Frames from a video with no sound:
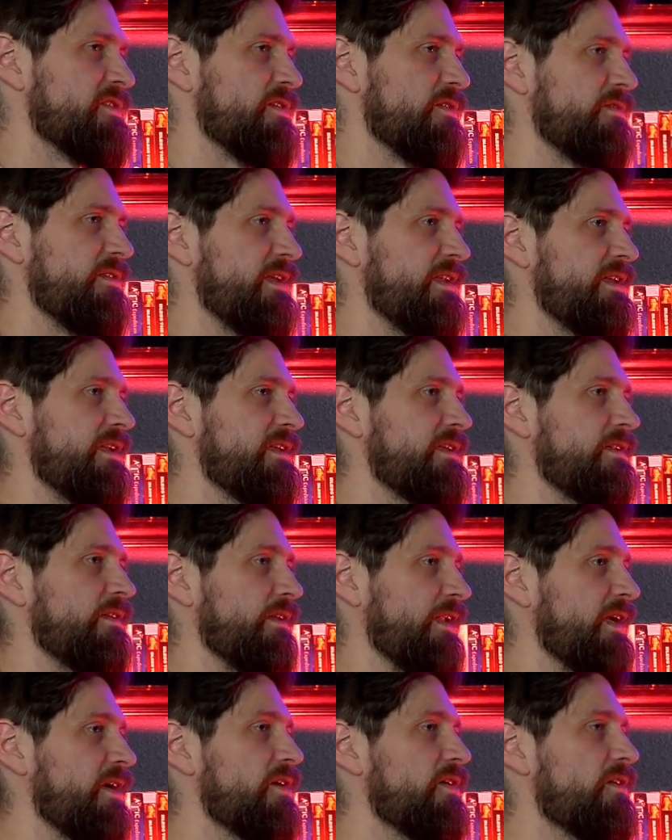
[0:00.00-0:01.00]
So they didn't
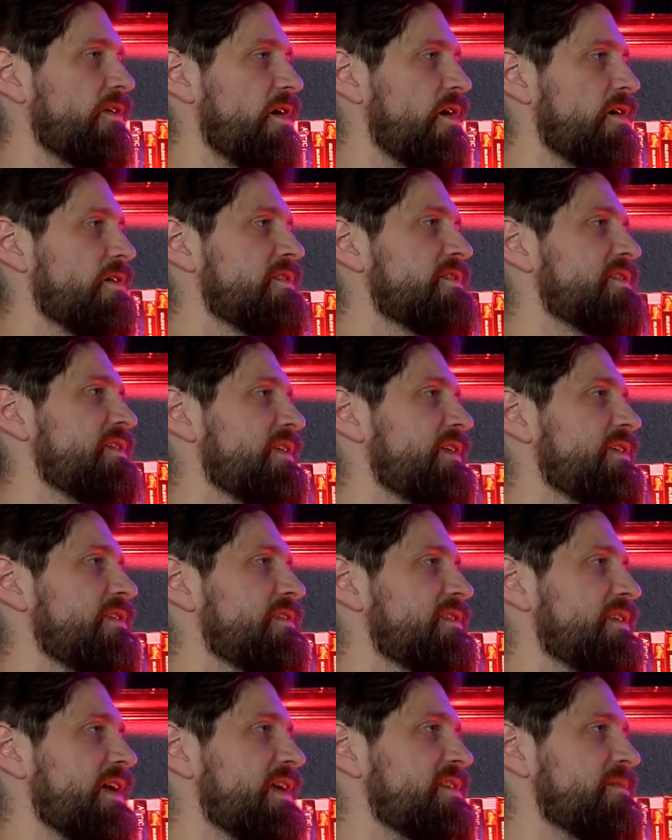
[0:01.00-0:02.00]
linger on
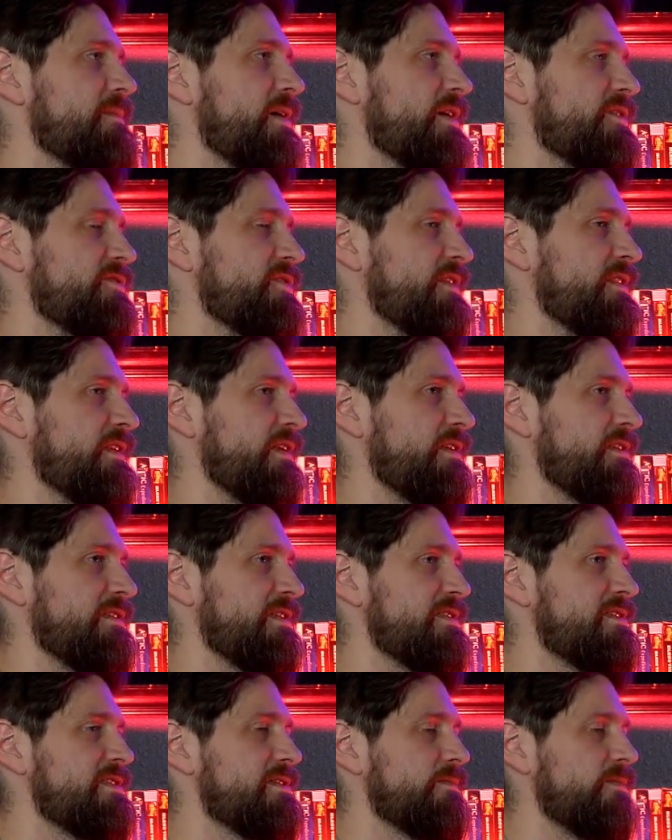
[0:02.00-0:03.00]
scenes as much, and they
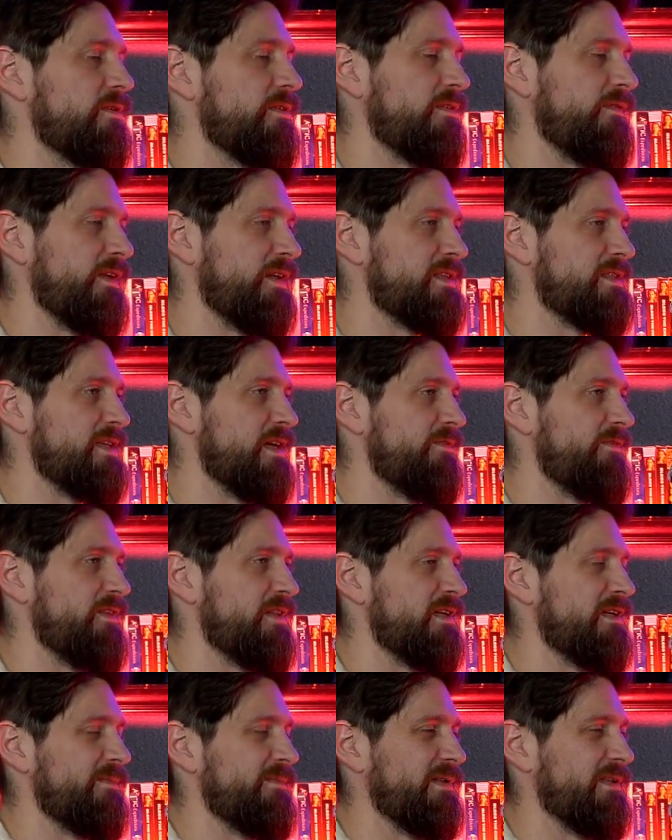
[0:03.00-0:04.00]
did some horrific stuff
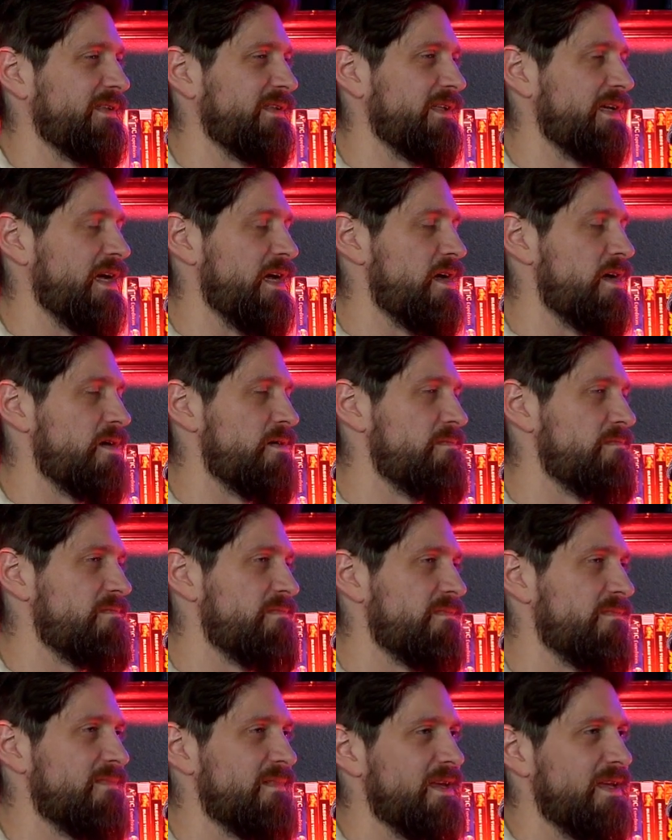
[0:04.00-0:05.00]
in there, but
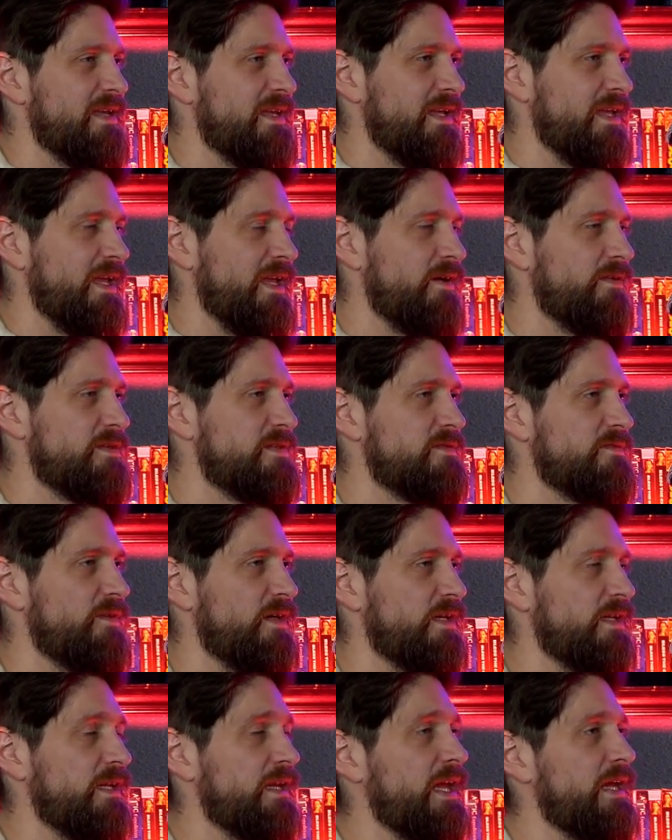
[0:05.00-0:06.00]
it was
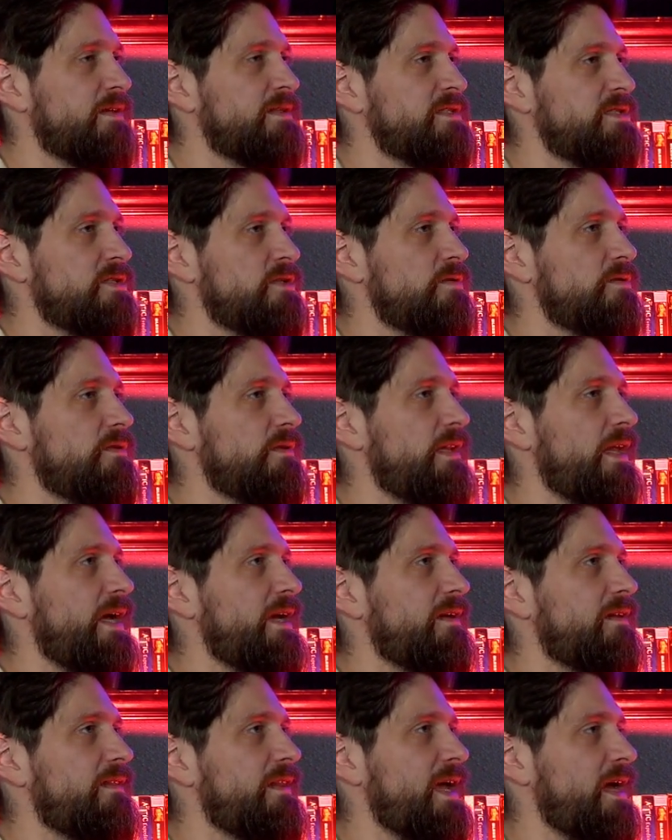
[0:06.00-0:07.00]
fun, and I do
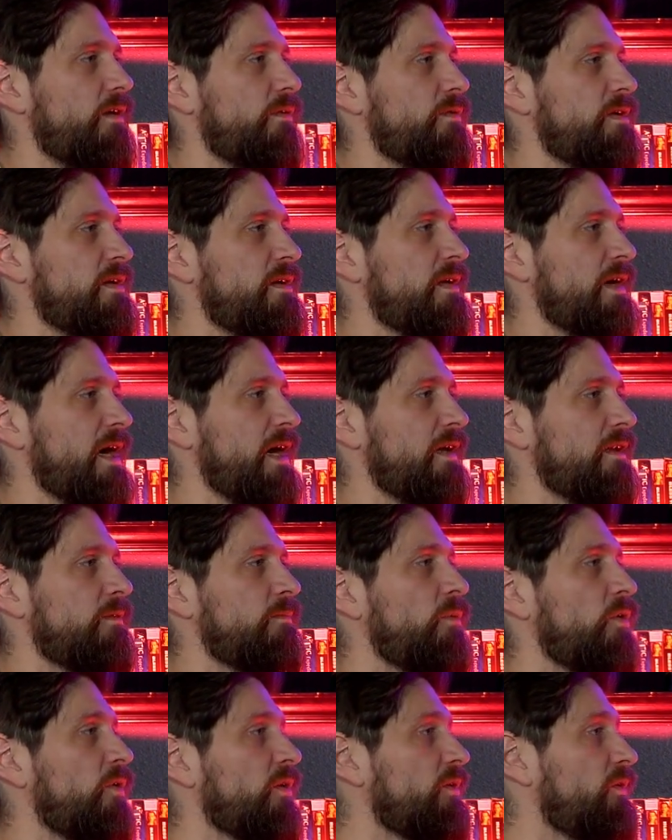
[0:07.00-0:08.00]
like that we got
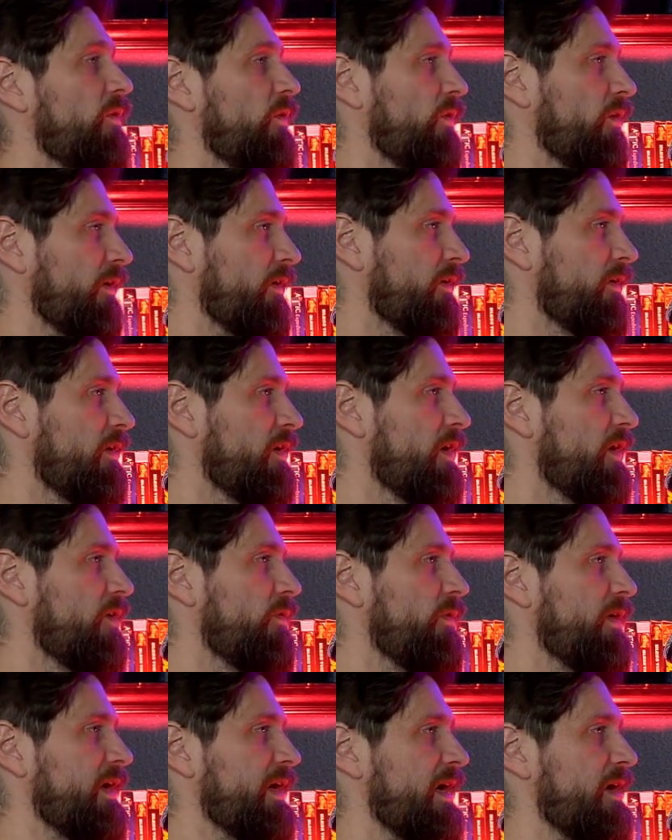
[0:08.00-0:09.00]
more lore.
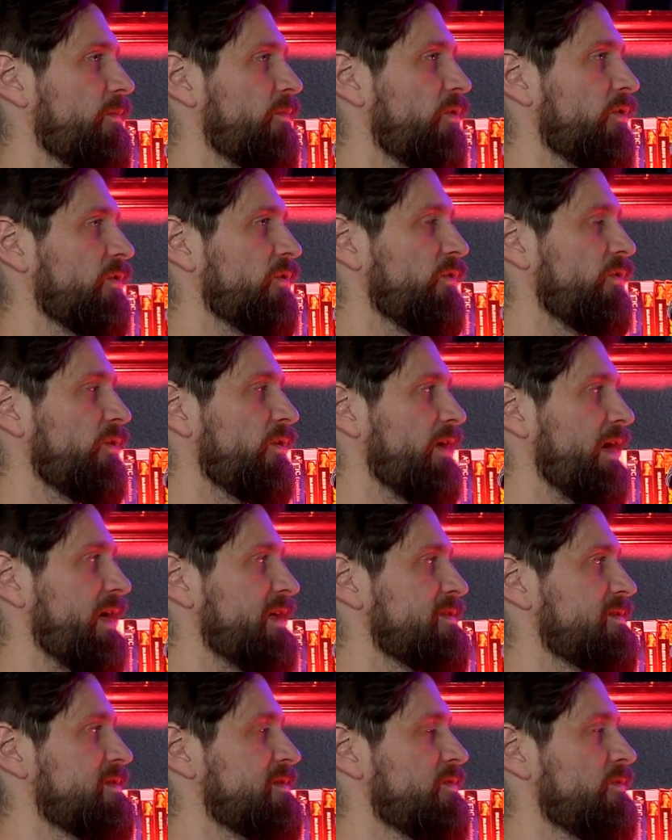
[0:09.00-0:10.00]
We got more lore
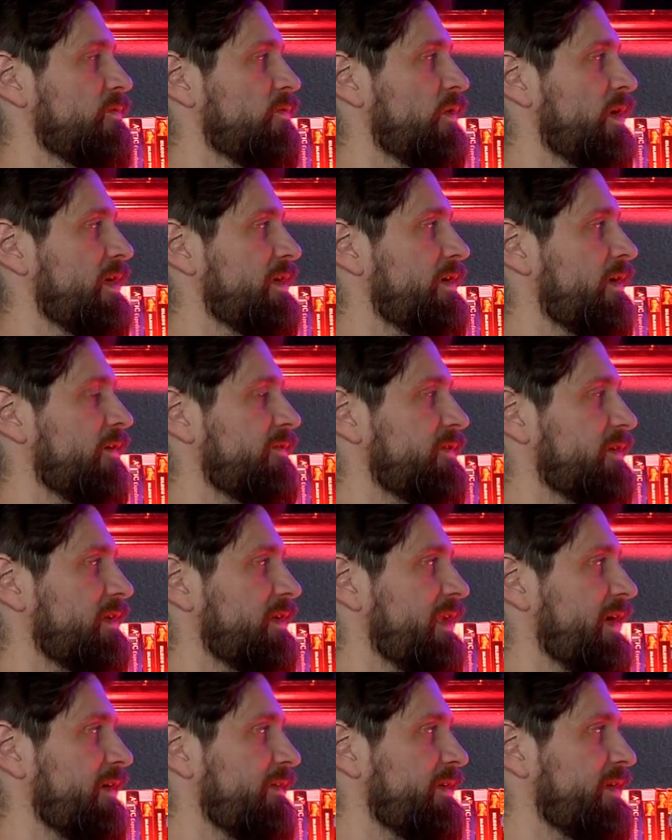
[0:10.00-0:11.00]
as to what Art the
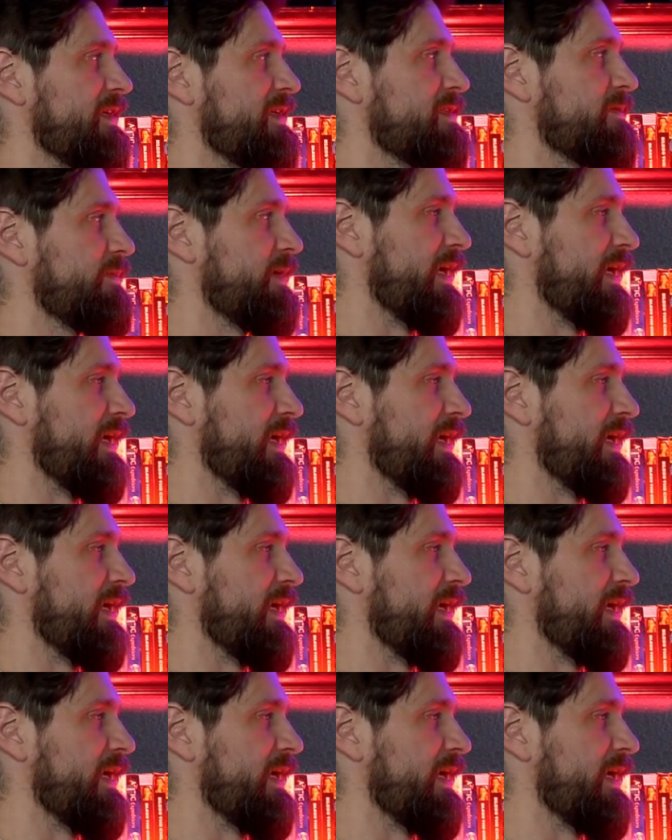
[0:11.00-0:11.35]
Clown is.